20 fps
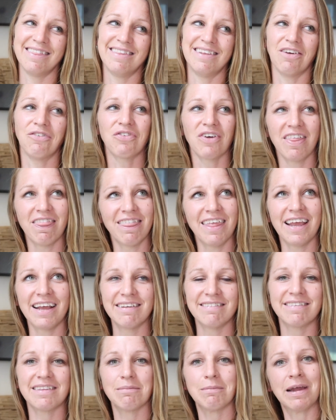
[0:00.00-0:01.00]
different
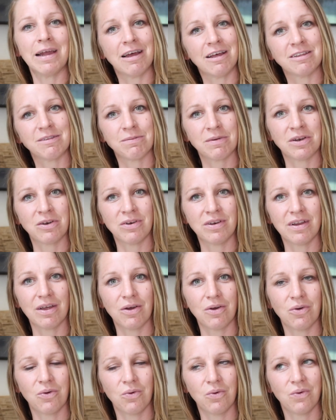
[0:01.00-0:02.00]
things that my husband
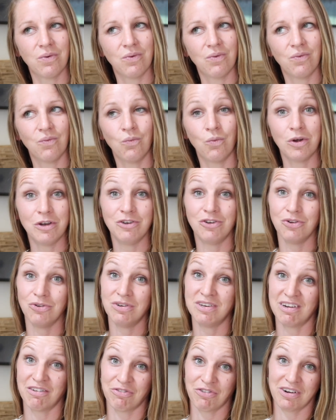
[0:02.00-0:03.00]
would do
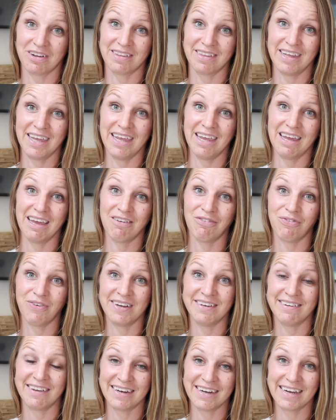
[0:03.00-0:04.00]
differently if
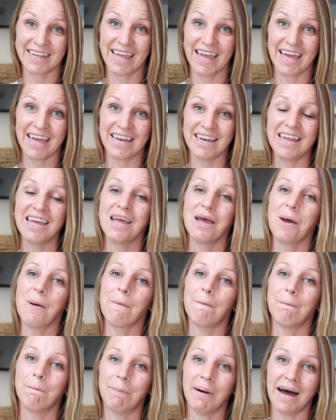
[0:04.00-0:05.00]
we did it again.
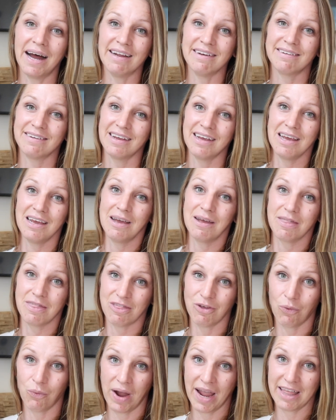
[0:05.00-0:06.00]
But
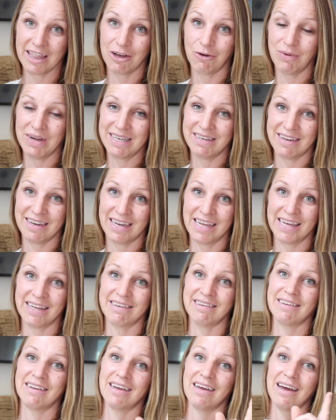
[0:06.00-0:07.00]
the way that we did
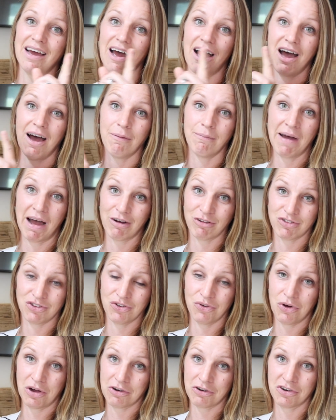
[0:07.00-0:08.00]
it, about
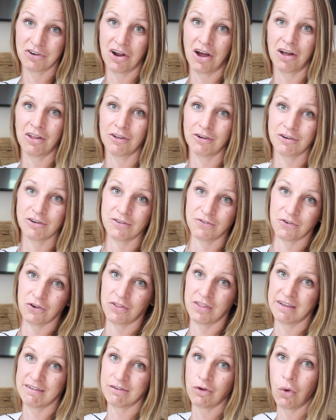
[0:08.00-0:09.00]
$200 for
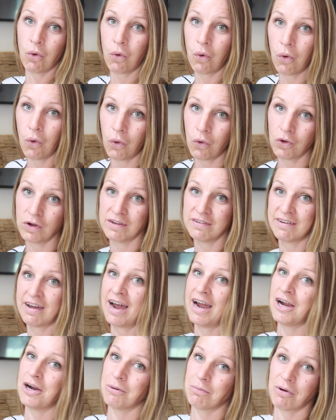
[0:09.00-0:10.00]
this whole
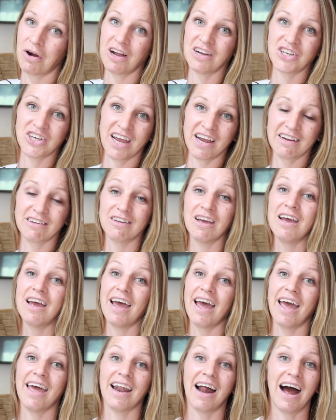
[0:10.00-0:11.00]
entire project.
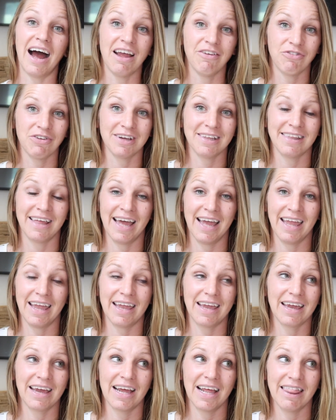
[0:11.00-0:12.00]
And I feel
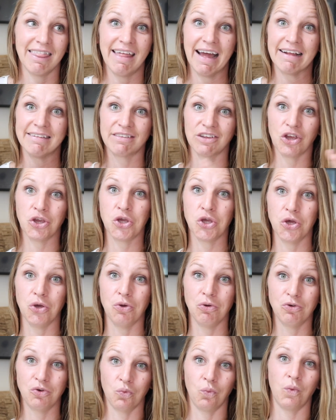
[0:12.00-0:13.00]
like that's a
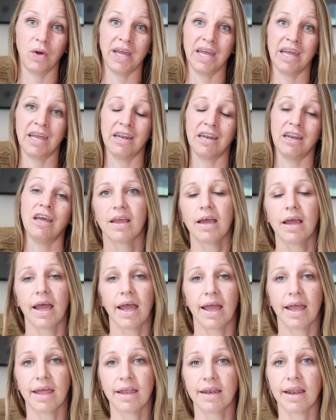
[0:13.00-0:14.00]
huge win.
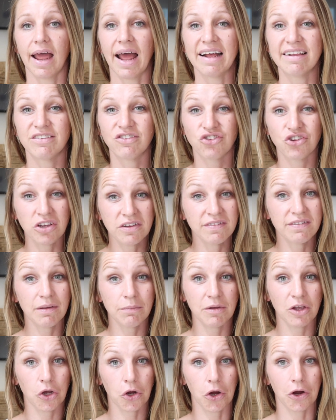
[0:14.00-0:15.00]
And as just
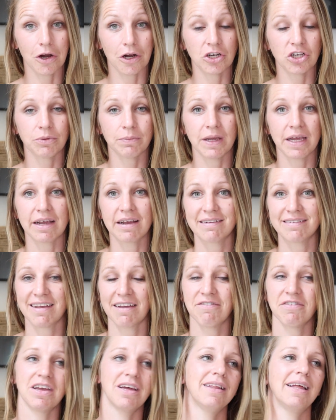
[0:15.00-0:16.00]
some encouragement, because
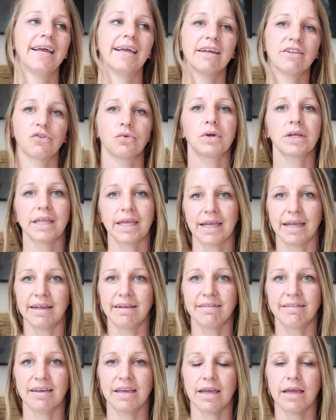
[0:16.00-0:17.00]
I feel like it's really
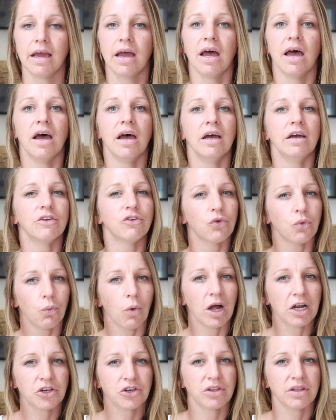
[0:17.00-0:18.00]
easy to
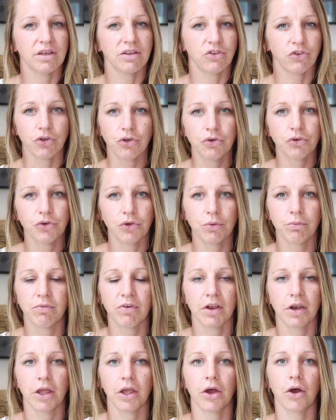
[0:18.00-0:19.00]
watch these YouTube
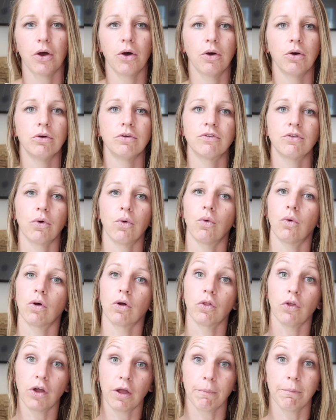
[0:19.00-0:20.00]
videos
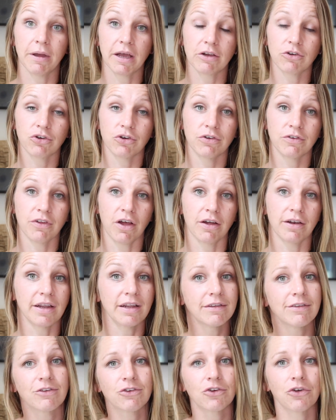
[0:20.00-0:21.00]
or look at pictures on
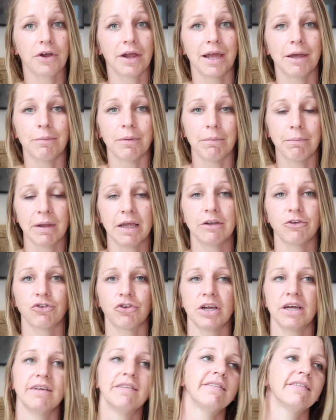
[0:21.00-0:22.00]
Instagram and
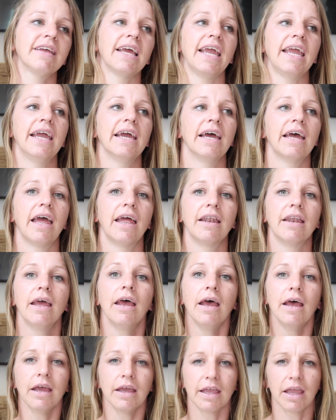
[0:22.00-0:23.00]
Pinterest and
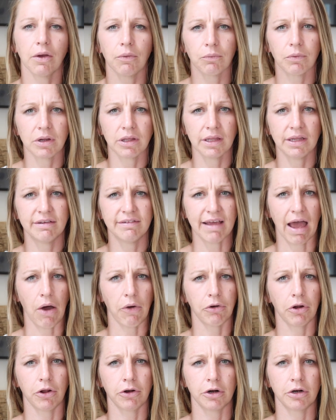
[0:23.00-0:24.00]
get really
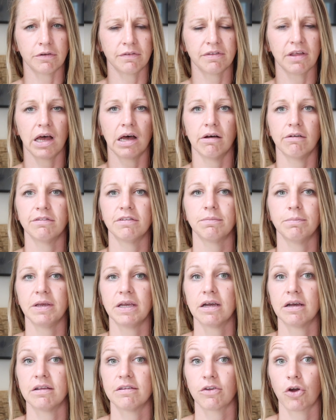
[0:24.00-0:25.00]
down on ourselves
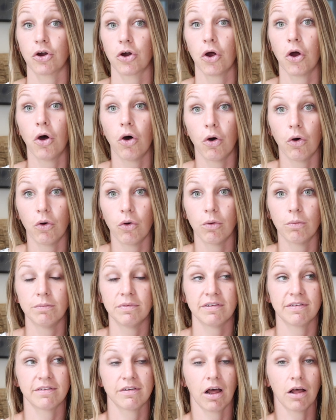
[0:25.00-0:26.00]
because our home
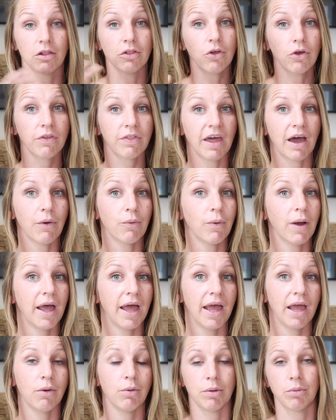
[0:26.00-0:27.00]
does not look that
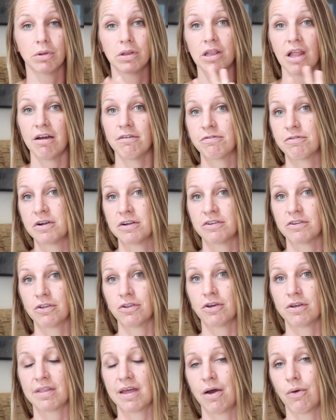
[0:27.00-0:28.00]
way. We would love for it to
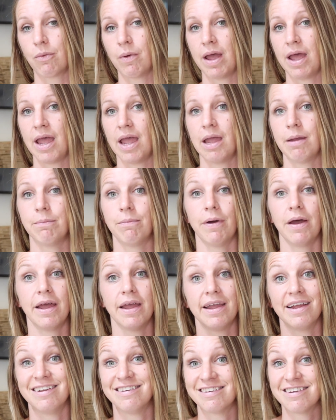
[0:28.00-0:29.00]
look that way,
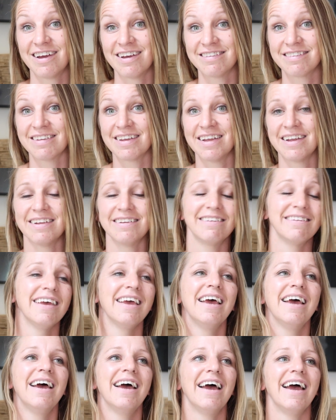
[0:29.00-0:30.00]
but it doesn't.
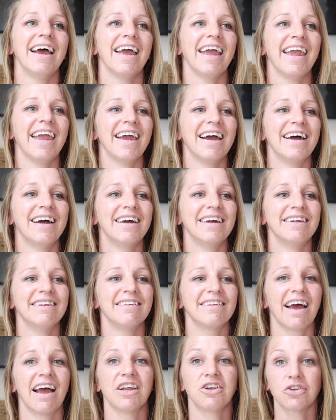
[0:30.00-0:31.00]

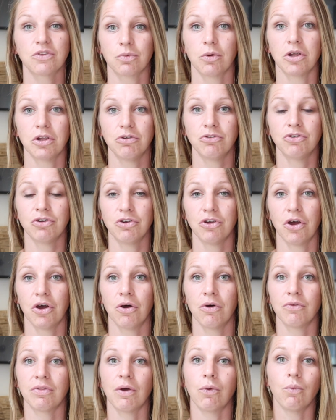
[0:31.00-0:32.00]
And I just want you to
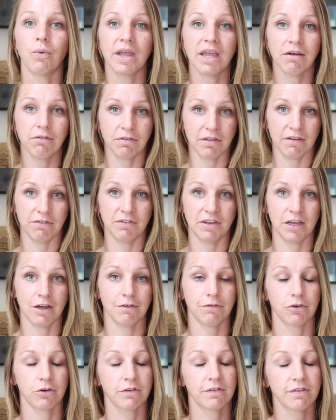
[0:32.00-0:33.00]
know that we have lived
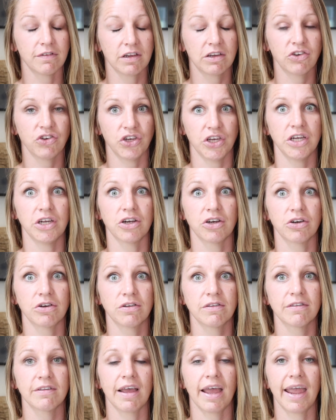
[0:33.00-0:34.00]
here for six
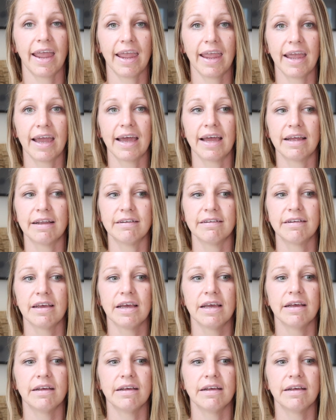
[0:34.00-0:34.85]
years and